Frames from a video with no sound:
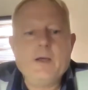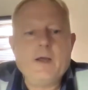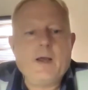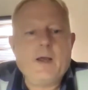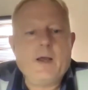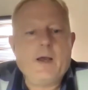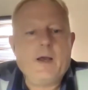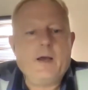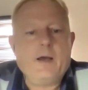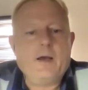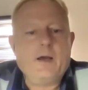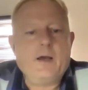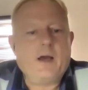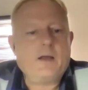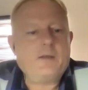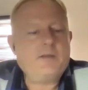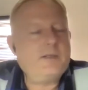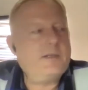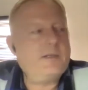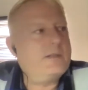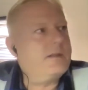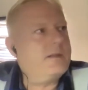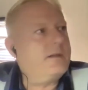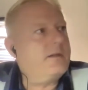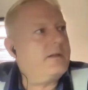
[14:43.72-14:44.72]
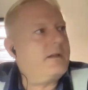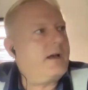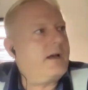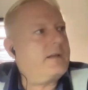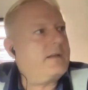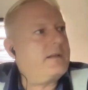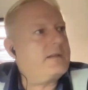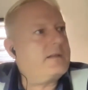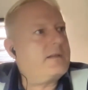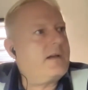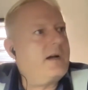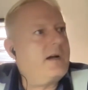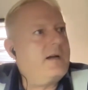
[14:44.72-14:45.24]
I think that at
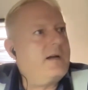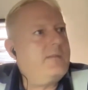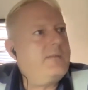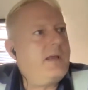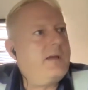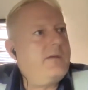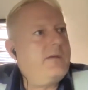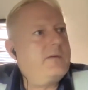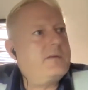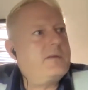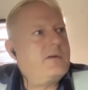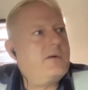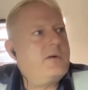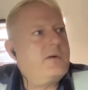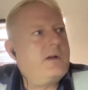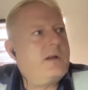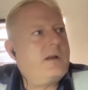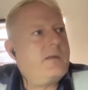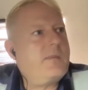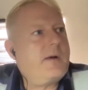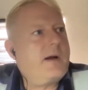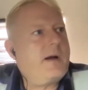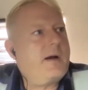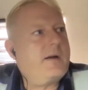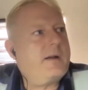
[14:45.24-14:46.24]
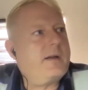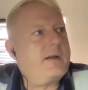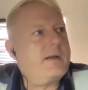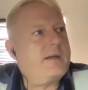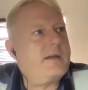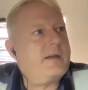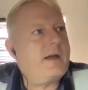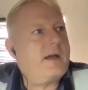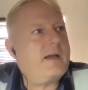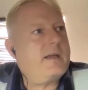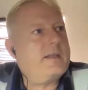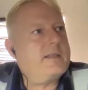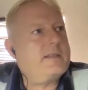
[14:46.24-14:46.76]
the time they were talking about it
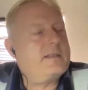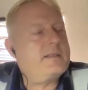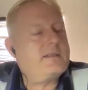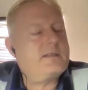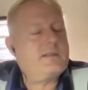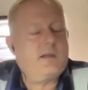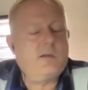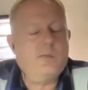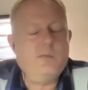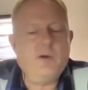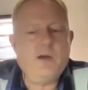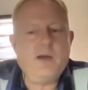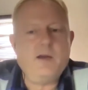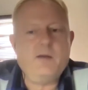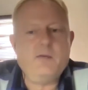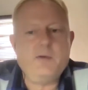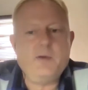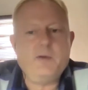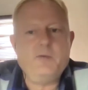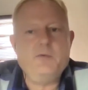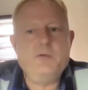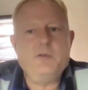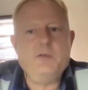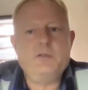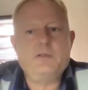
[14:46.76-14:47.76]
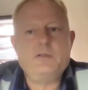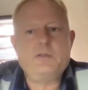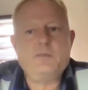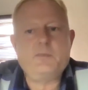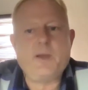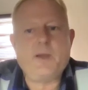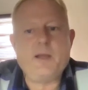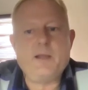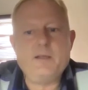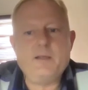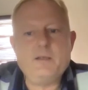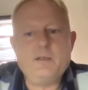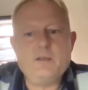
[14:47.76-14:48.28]
as somewhere we would
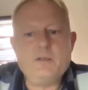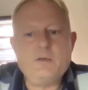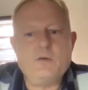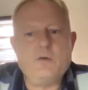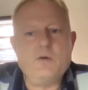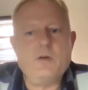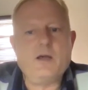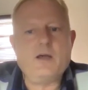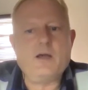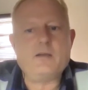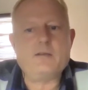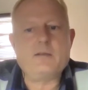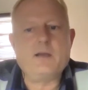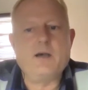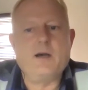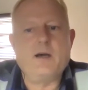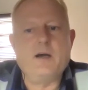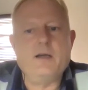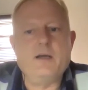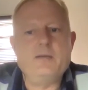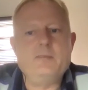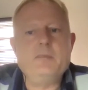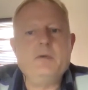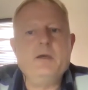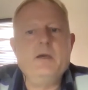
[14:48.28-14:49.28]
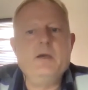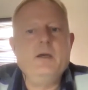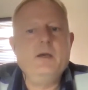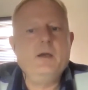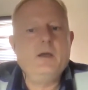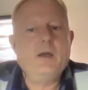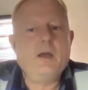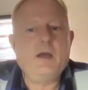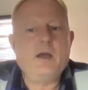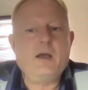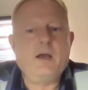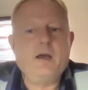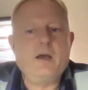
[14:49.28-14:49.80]
spend all our time.
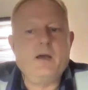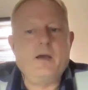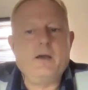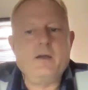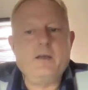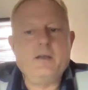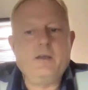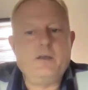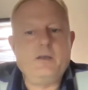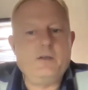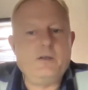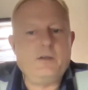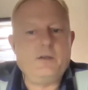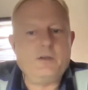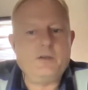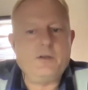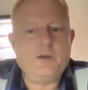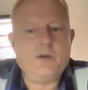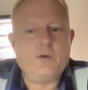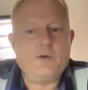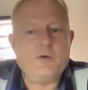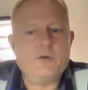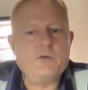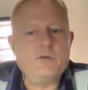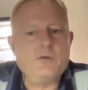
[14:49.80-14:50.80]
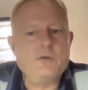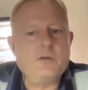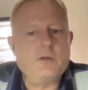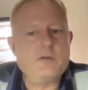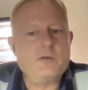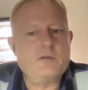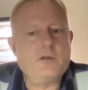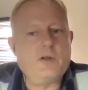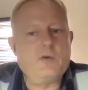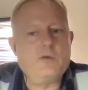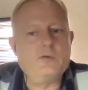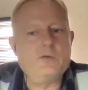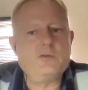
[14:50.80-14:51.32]
On all
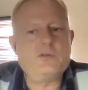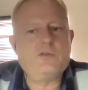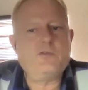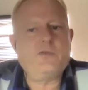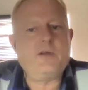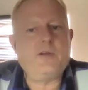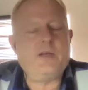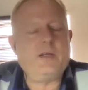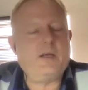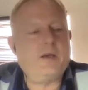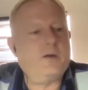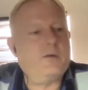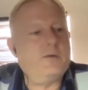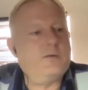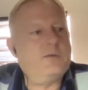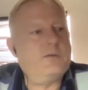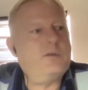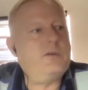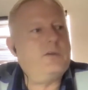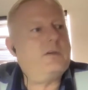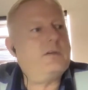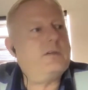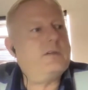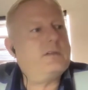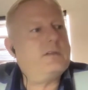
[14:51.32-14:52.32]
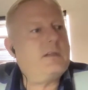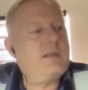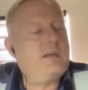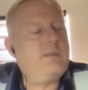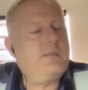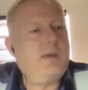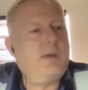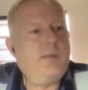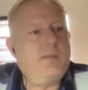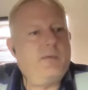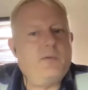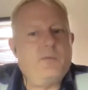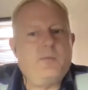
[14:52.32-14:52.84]
those launch videos, you can see
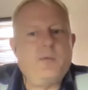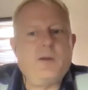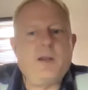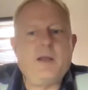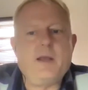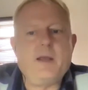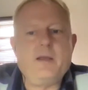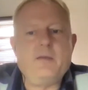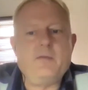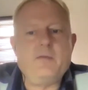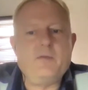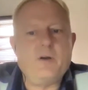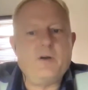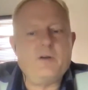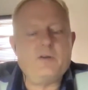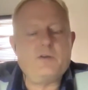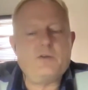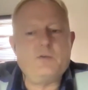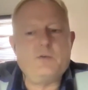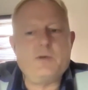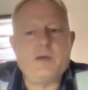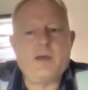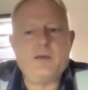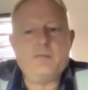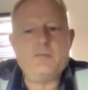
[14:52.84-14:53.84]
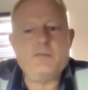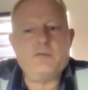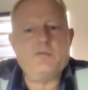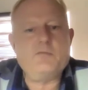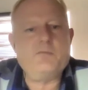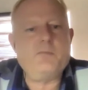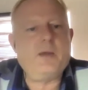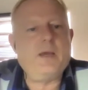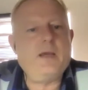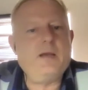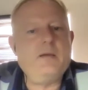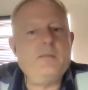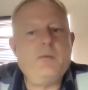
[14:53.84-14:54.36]
people playing virtual games of
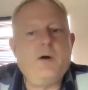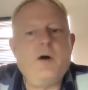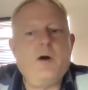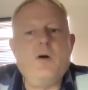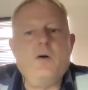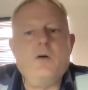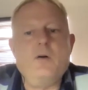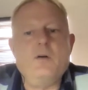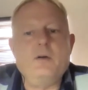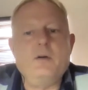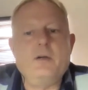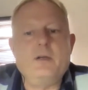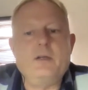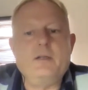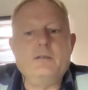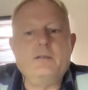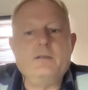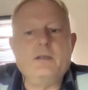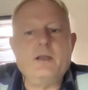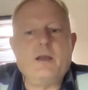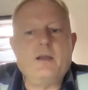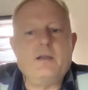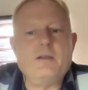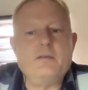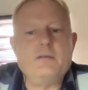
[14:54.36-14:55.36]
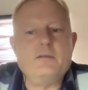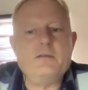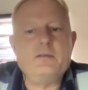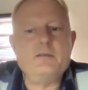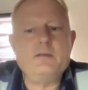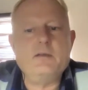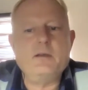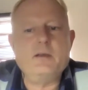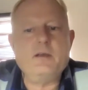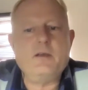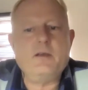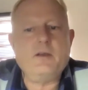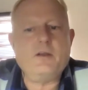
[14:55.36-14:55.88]
ping pong, and
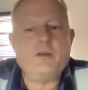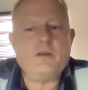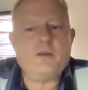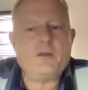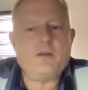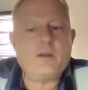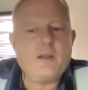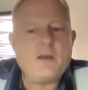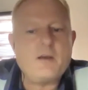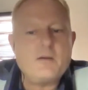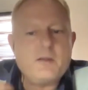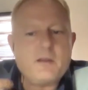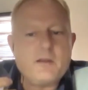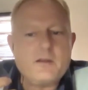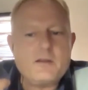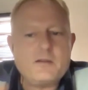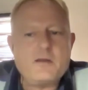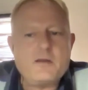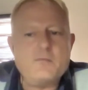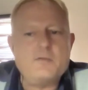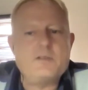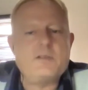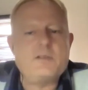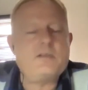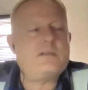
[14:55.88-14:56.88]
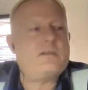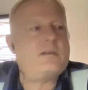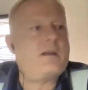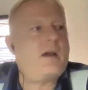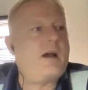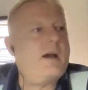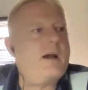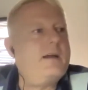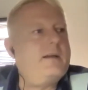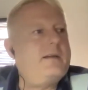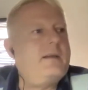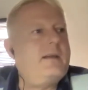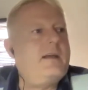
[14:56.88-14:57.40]
there was this
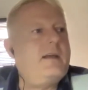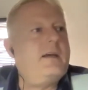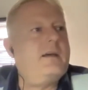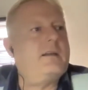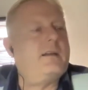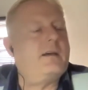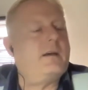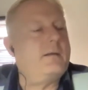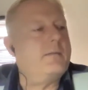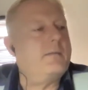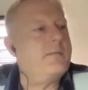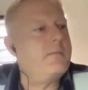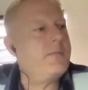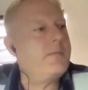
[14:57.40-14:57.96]
idea that